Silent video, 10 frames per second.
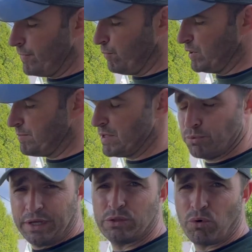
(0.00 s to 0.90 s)
which means
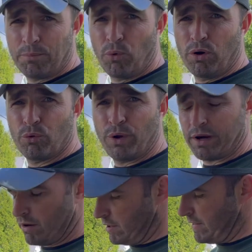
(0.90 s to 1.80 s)
we'll get to our boil
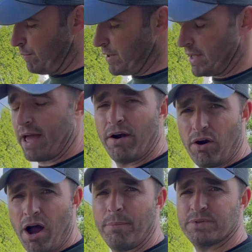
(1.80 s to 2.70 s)
quicker, and then we can add our
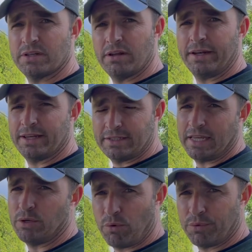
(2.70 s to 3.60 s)
hops and
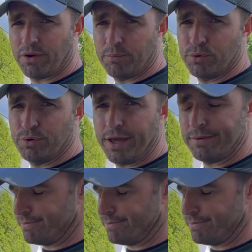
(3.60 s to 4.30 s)
continue on with our brew day.